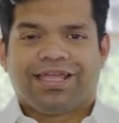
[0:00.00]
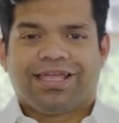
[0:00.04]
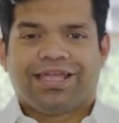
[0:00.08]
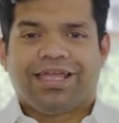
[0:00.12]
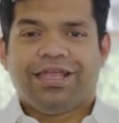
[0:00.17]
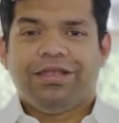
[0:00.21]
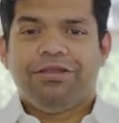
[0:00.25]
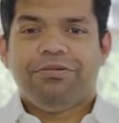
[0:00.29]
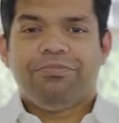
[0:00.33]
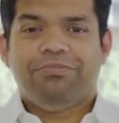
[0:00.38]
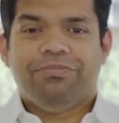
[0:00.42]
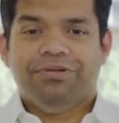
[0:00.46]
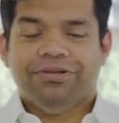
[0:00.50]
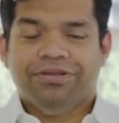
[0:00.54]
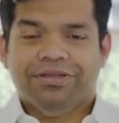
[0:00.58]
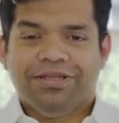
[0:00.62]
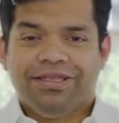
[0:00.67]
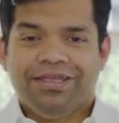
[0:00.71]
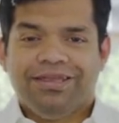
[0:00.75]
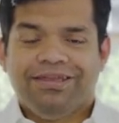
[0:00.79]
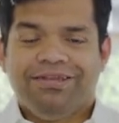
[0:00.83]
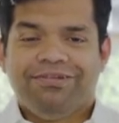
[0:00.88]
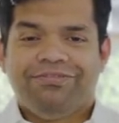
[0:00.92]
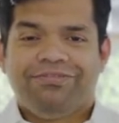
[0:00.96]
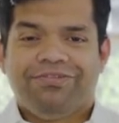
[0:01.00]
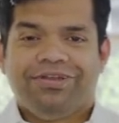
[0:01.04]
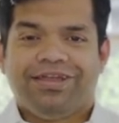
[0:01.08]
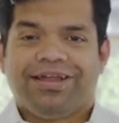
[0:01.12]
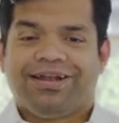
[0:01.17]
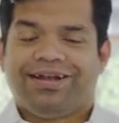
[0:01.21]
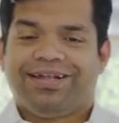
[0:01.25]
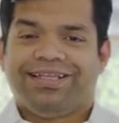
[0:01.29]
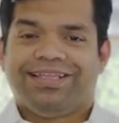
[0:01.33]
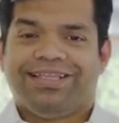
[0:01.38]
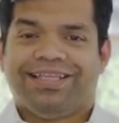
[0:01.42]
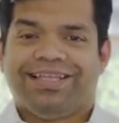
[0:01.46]
Can you believe we
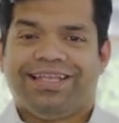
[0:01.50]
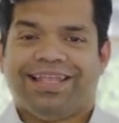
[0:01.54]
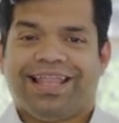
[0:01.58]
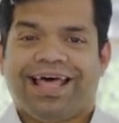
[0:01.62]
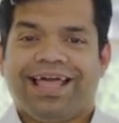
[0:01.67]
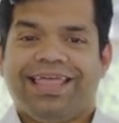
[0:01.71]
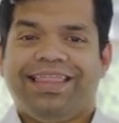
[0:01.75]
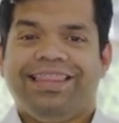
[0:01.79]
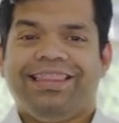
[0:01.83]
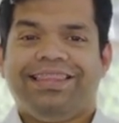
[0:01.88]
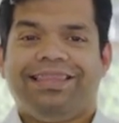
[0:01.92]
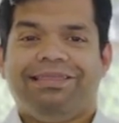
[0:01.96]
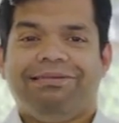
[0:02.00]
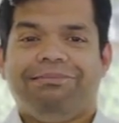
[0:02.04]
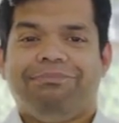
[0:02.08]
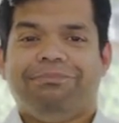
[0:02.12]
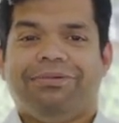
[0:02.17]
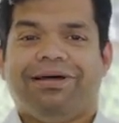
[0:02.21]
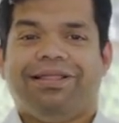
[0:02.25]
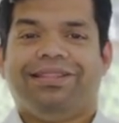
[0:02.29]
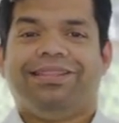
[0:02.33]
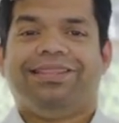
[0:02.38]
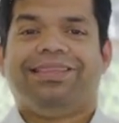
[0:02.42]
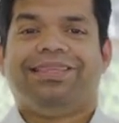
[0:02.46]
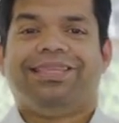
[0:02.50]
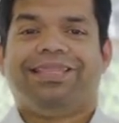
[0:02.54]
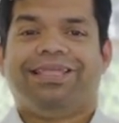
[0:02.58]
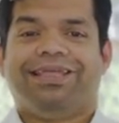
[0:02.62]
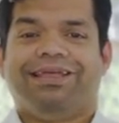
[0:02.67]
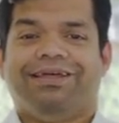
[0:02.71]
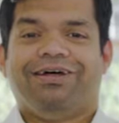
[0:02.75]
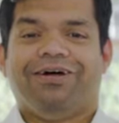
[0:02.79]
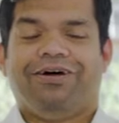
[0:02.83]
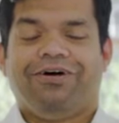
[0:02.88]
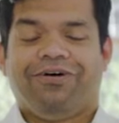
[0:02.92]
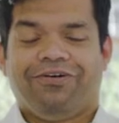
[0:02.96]
are in the ninth month
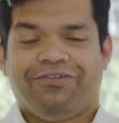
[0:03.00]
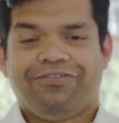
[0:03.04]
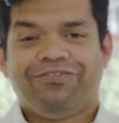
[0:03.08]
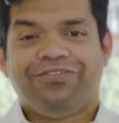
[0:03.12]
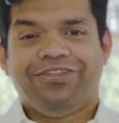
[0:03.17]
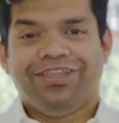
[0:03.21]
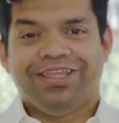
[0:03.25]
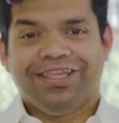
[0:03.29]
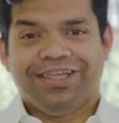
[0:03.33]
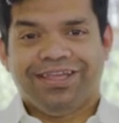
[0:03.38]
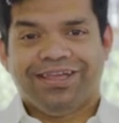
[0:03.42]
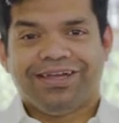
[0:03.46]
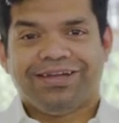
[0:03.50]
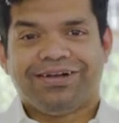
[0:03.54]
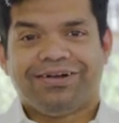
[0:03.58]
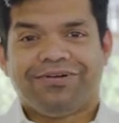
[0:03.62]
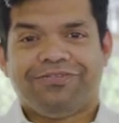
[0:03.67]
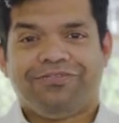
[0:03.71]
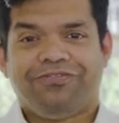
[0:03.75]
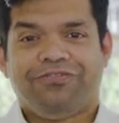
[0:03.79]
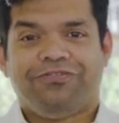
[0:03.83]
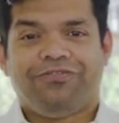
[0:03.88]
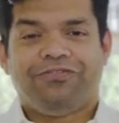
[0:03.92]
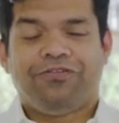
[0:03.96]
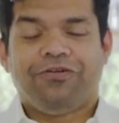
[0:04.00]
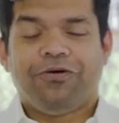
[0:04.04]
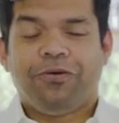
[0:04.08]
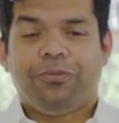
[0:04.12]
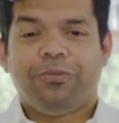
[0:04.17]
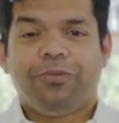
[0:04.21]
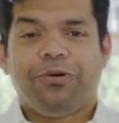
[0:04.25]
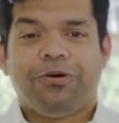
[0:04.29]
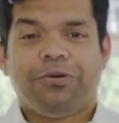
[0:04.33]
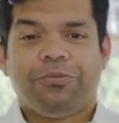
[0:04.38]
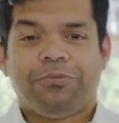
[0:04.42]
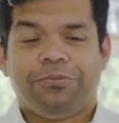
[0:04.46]
of the year? Four
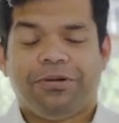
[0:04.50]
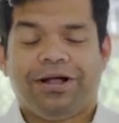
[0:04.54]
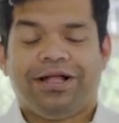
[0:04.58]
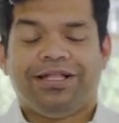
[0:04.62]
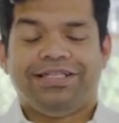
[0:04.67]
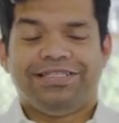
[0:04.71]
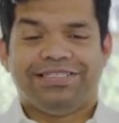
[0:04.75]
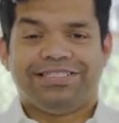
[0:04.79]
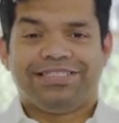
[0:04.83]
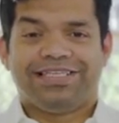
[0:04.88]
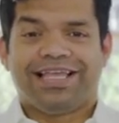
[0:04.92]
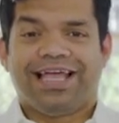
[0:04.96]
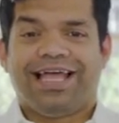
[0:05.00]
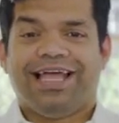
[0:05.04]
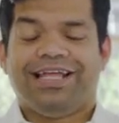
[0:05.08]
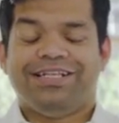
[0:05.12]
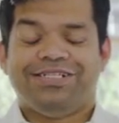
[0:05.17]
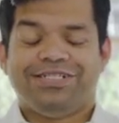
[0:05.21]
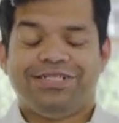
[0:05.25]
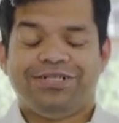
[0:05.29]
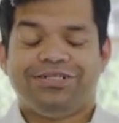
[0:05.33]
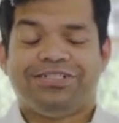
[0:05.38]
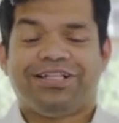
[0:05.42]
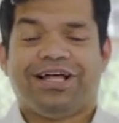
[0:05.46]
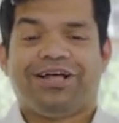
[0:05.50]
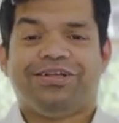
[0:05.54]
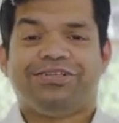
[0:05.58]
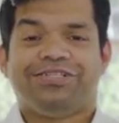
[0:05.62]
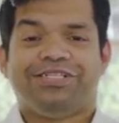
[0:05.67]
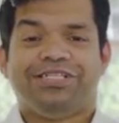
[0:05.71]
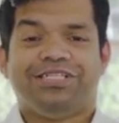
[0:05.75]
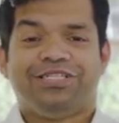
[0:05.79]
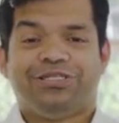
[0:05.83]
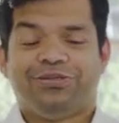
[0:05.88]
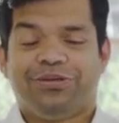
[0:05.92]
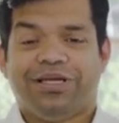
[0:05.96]
more months and two
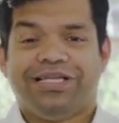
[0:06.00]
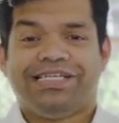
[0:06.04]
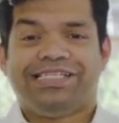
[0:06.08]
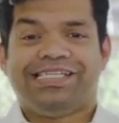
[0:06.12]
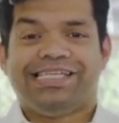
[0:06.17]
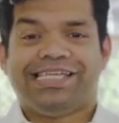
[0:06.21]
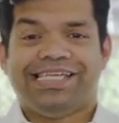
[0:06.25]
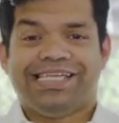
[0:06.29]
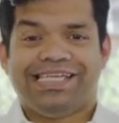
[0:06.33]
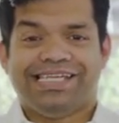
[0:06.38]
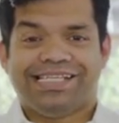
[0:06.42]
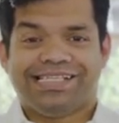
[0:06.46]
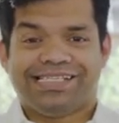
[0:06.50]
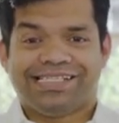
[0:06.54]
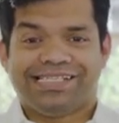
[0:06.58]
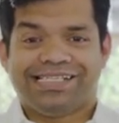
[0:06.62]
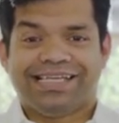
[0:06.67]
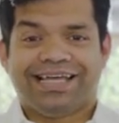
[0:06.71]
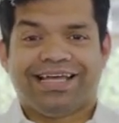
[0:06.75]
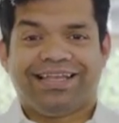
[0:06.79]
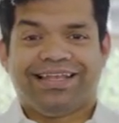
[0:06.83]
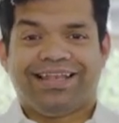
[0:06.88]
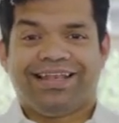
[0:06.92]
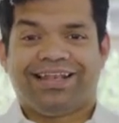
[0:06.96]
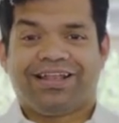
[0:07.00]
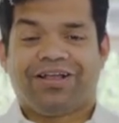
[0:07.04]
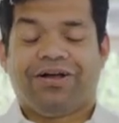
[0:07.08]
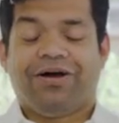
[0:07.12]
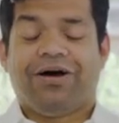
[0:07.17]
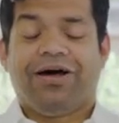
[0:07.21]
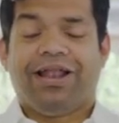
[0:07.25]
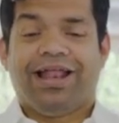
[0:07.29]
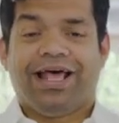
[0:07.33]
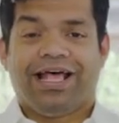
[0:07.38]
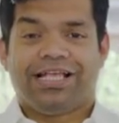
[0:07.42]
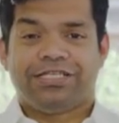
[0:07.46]
thousand twenty is done.
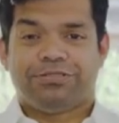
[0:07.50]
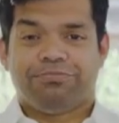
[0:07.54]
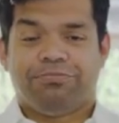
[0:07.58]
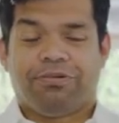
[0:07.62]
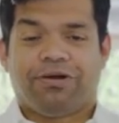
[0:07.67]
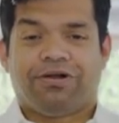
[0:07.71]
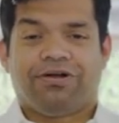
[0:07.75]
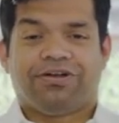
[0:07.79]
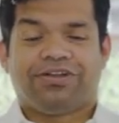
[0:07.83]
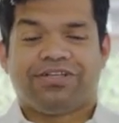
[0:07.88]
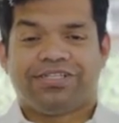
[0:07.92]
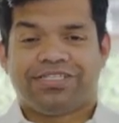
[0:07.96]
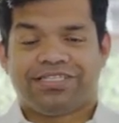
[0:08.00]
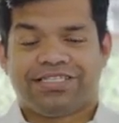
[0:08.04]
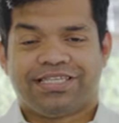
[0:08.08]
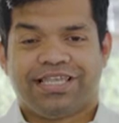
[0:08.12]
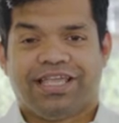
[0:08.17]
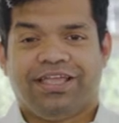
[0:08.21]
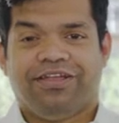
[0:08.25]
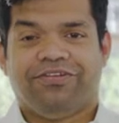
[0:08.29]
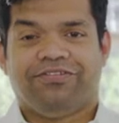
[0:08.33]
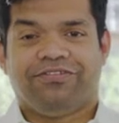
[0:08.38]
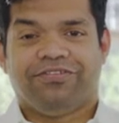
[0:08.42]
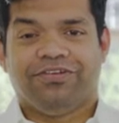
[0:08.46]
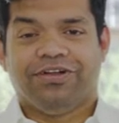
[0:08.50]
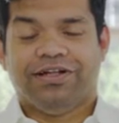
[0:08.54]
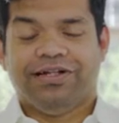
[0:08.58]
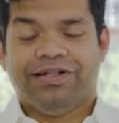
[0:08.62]
God has brought us safe.